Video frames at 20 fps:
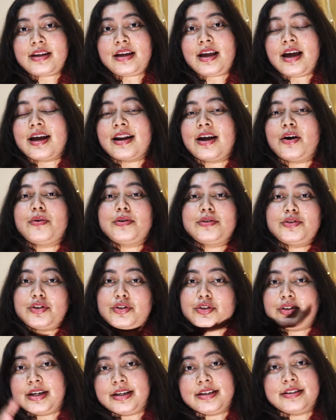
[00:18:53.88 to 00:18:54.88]
and how has your
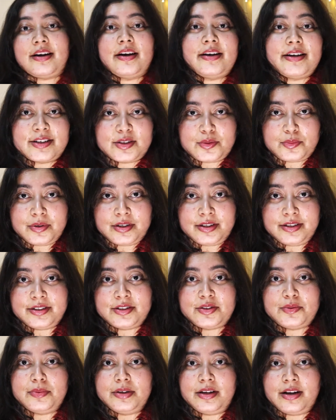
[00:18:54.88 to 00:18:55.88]
entire
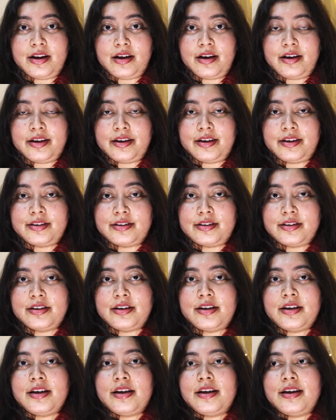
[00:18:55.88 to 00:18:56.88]
experience been like
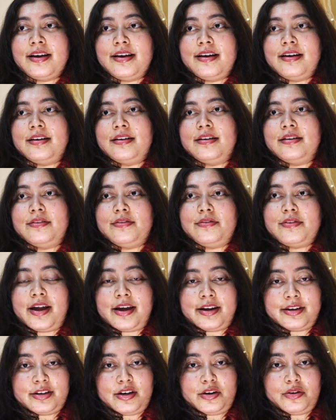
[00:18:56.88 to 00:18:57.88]

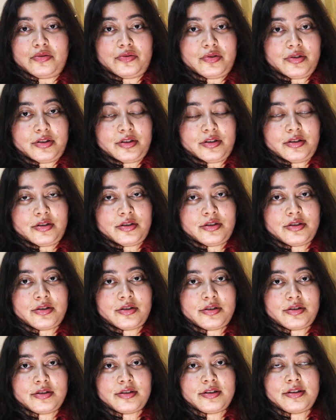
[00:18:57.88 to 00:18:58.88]
flying down
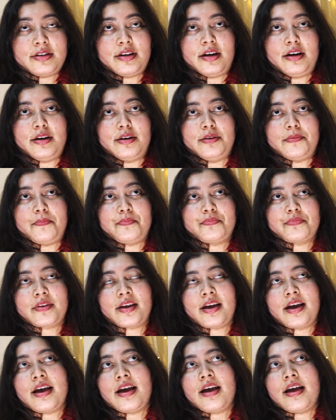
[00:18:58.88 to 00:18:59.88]
to
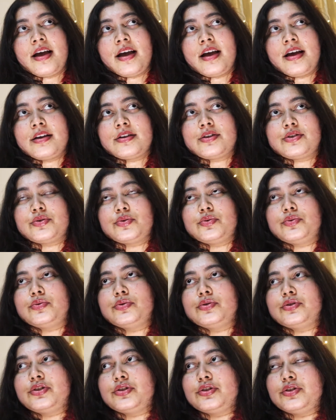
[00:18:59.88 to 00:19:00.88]

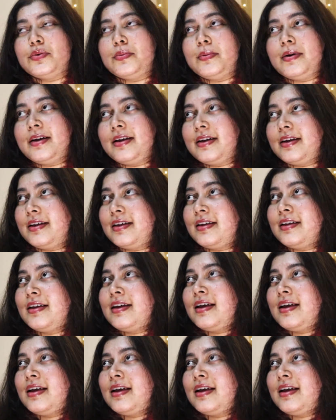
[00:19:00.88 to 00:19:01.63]
Dubai,